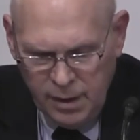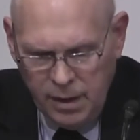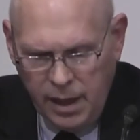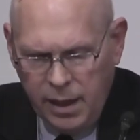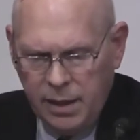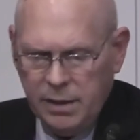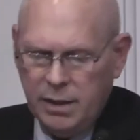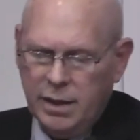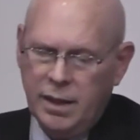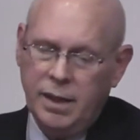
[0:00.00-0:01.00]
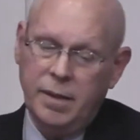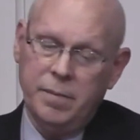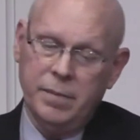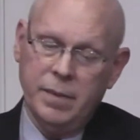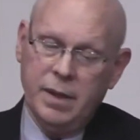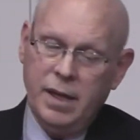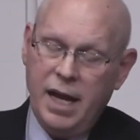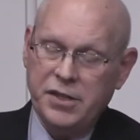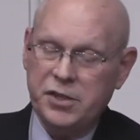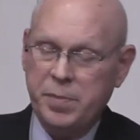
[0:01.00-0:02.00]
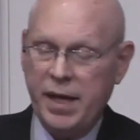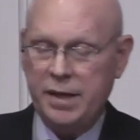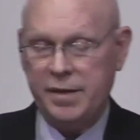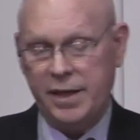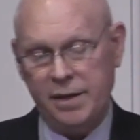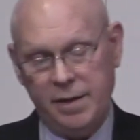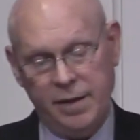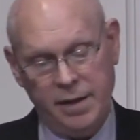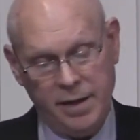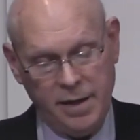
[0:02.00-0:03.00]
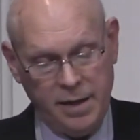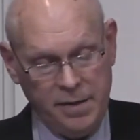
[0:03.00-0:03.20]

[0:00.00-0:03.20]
And um, I suspect that uh,